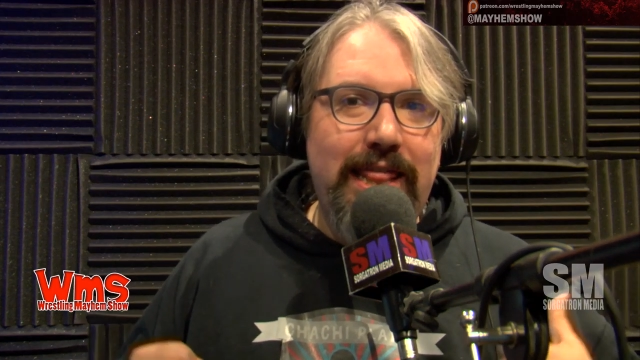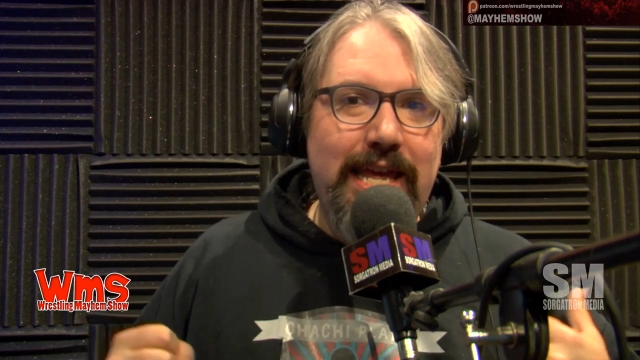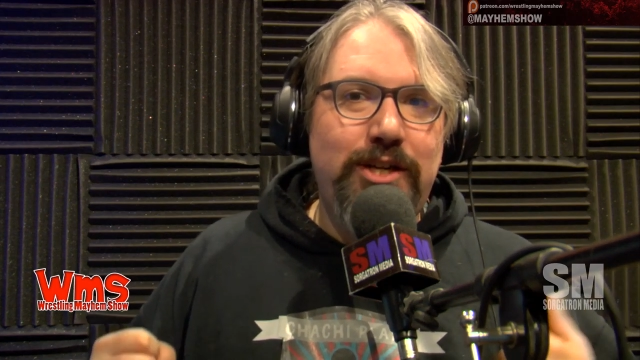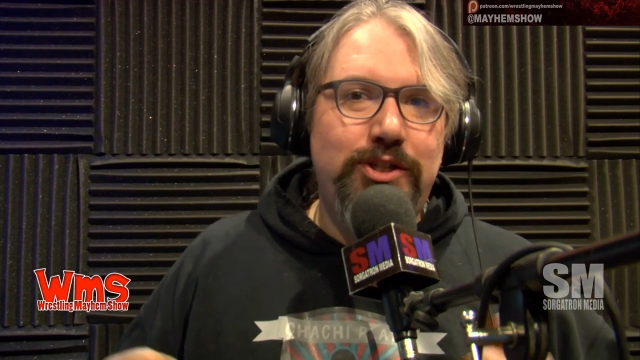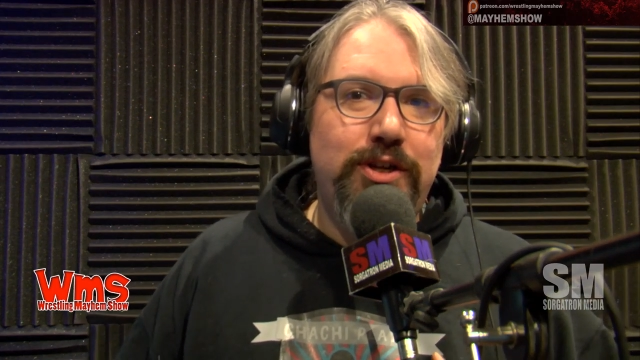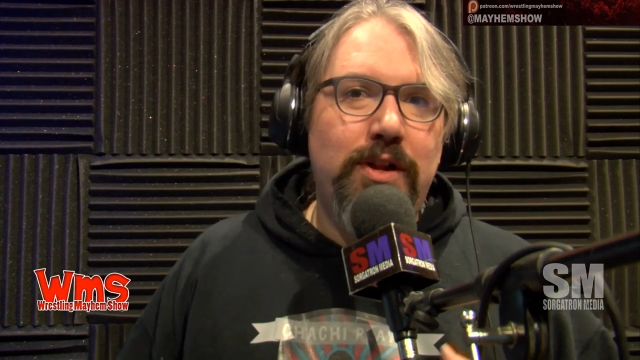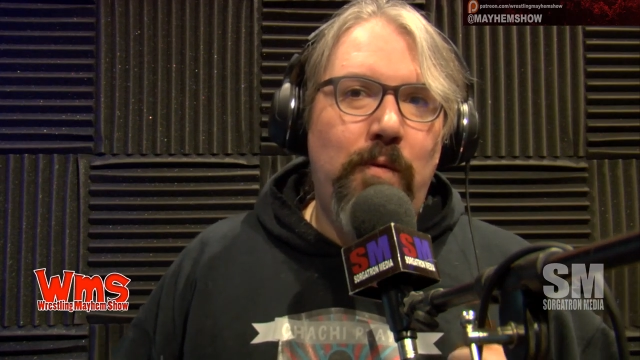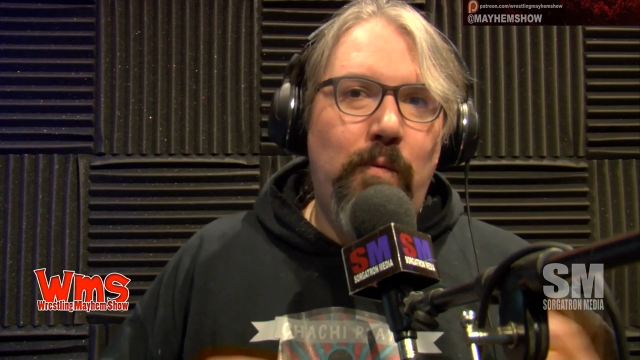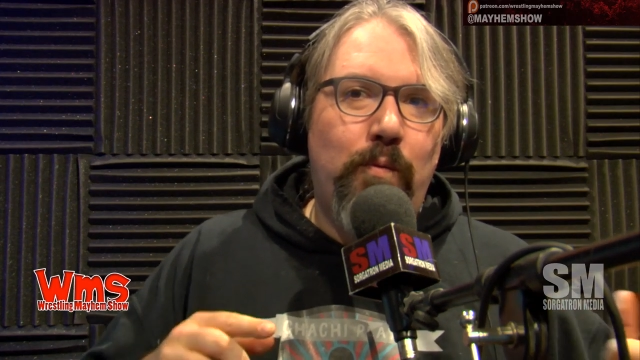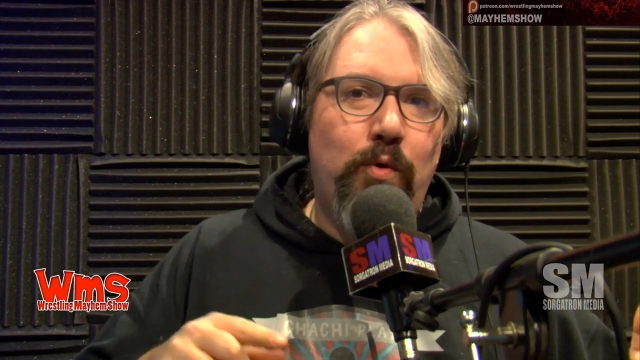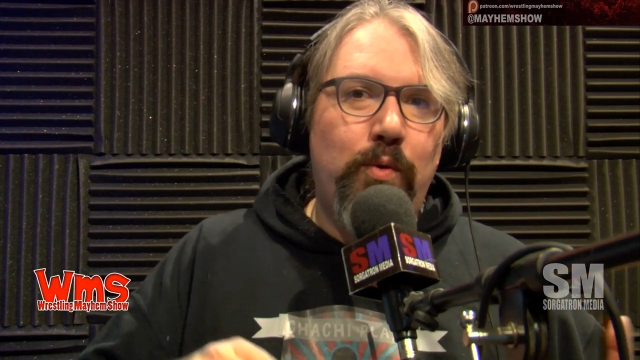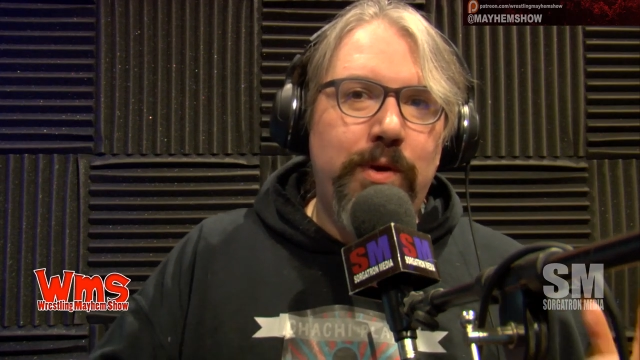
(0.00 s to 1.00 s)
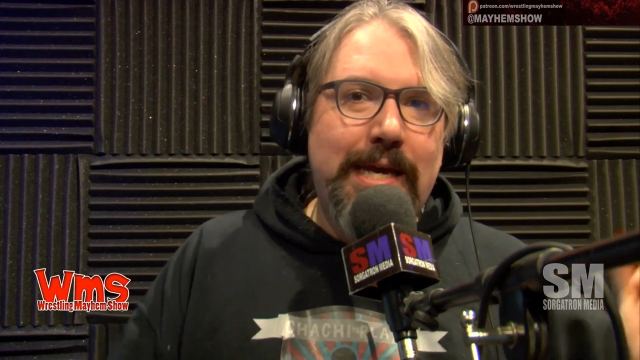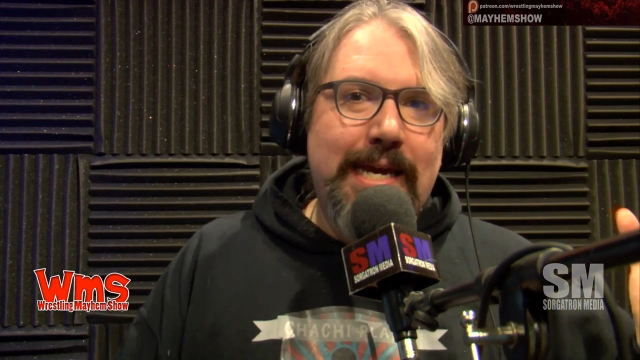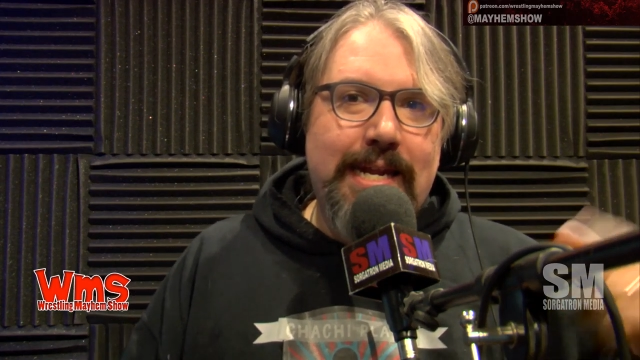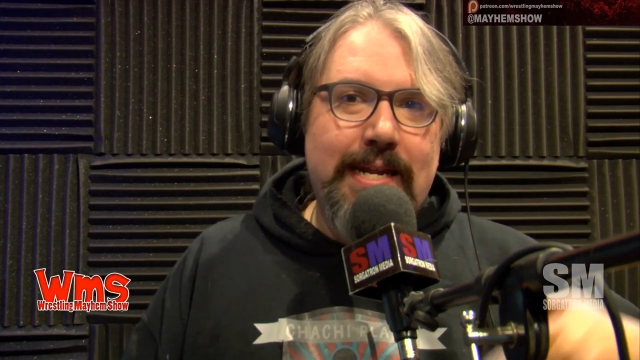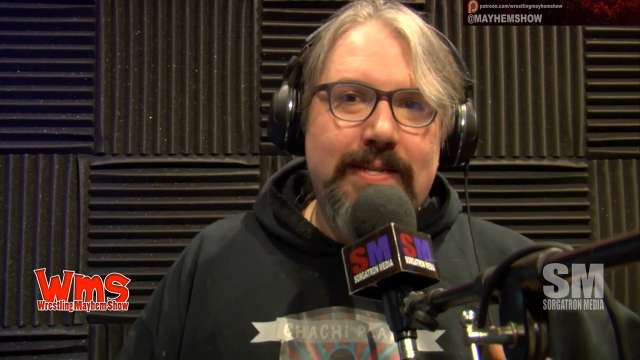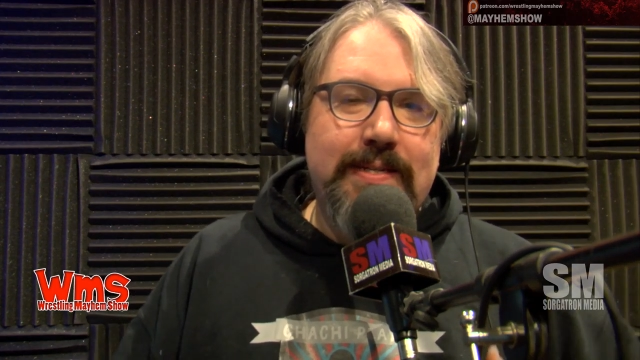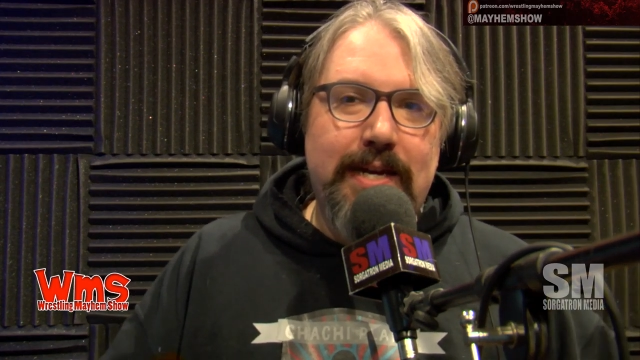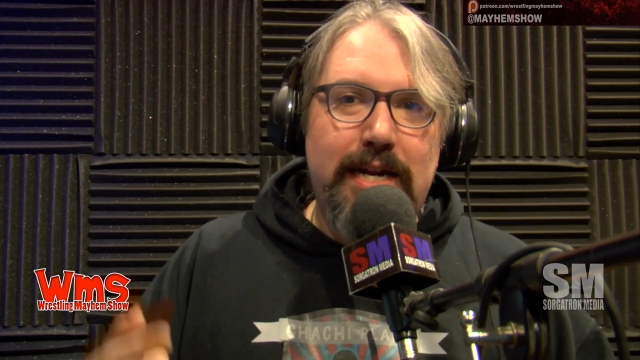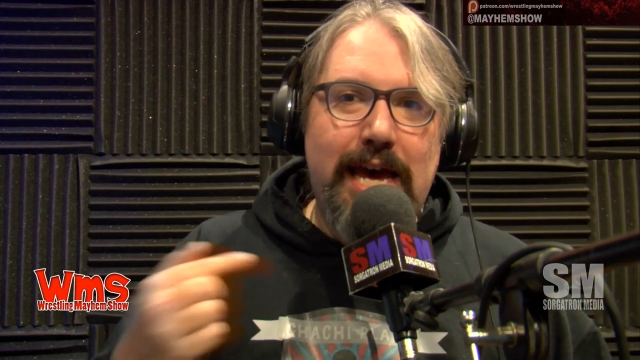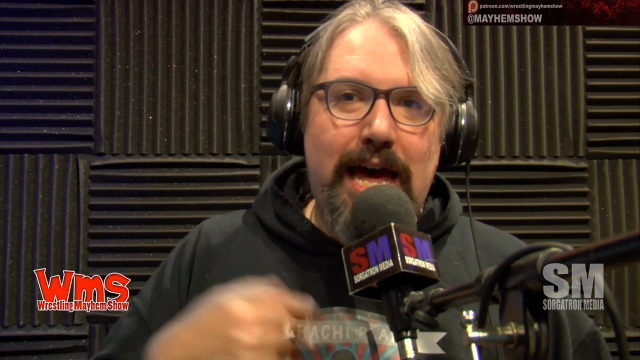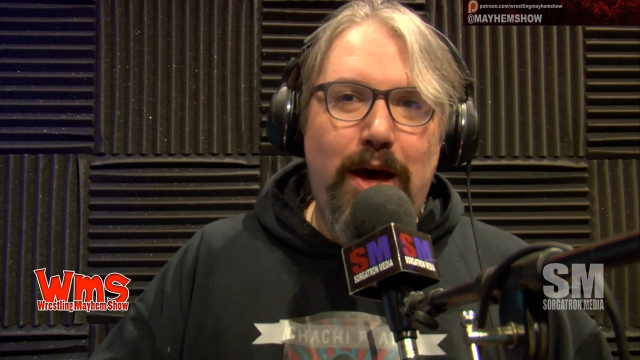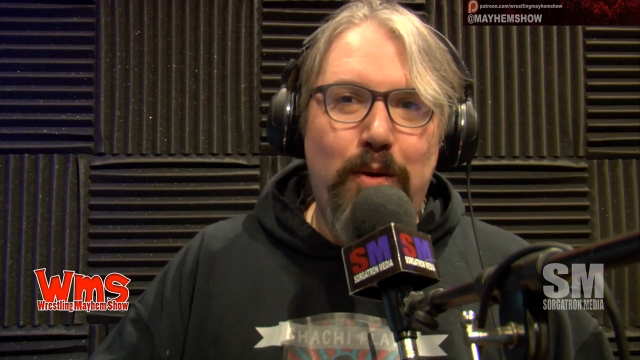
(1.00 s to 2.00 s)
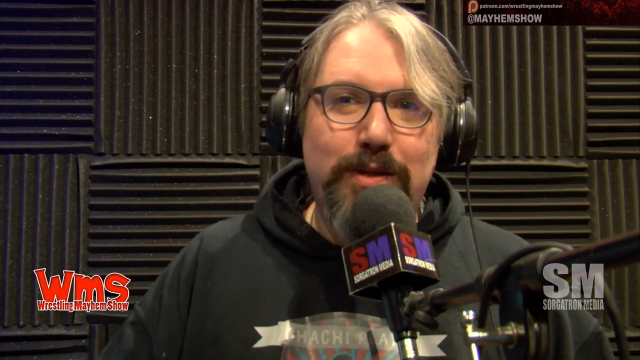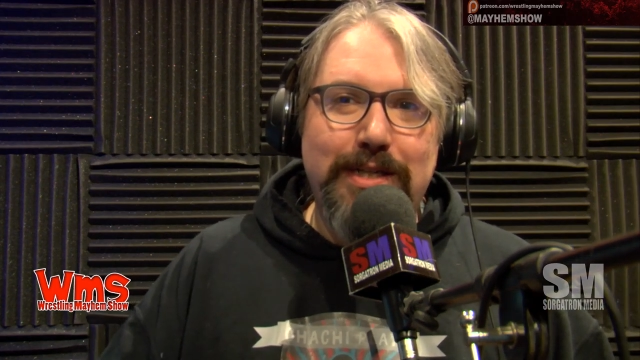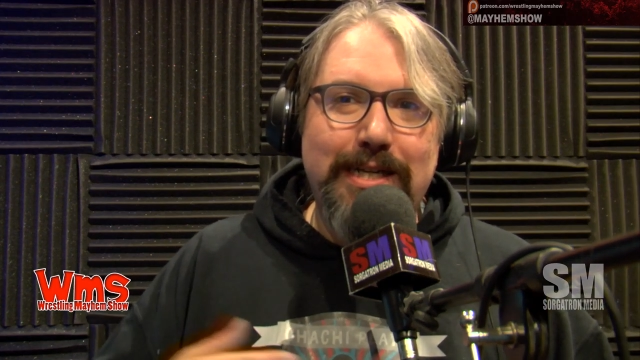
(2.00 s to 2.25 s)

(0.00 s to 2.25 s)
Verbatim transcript: They should have rolled in instead of out